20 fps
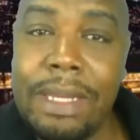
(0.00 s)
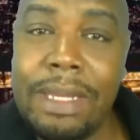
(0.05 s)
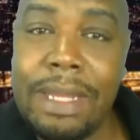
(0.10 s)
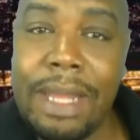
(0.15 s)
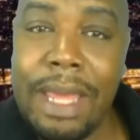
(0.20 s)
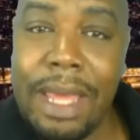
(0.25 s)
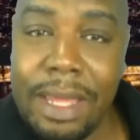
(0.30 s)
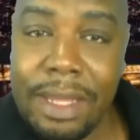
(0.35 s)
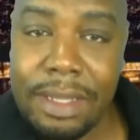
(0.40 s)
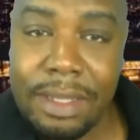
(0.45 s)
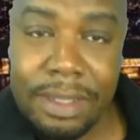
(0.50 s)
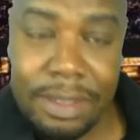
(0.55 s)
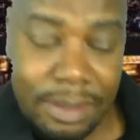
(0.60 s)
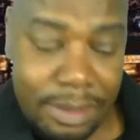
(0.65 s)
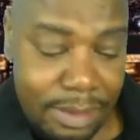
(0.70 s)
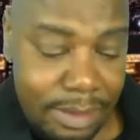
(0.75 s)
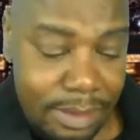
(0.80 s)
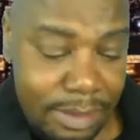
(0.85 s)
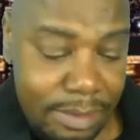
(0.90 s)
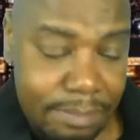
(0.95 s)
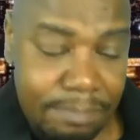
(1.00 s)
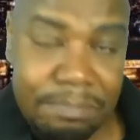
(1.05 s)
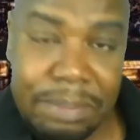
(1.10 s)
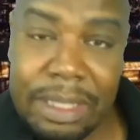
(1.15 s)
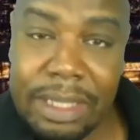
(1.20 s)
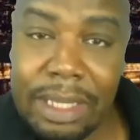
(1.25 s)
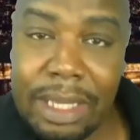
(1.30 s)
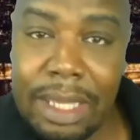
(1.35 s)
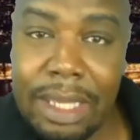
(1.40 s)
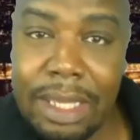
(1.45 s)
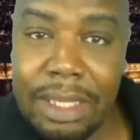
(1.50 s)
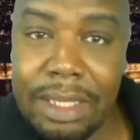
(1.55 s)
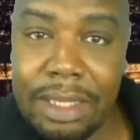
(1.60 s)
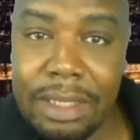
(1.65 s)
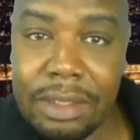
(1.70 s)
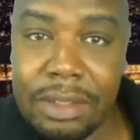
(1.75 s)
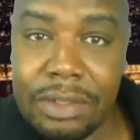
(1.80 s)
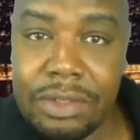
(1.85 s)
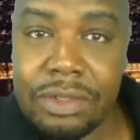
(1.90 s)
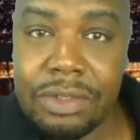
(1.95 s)
not be
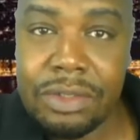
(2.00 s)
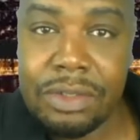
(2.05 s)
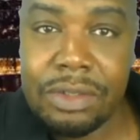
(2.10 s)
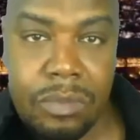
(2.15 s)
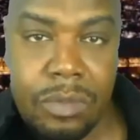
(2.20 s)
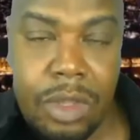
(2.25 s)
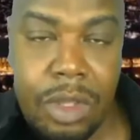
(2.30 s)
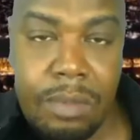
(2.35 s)
English.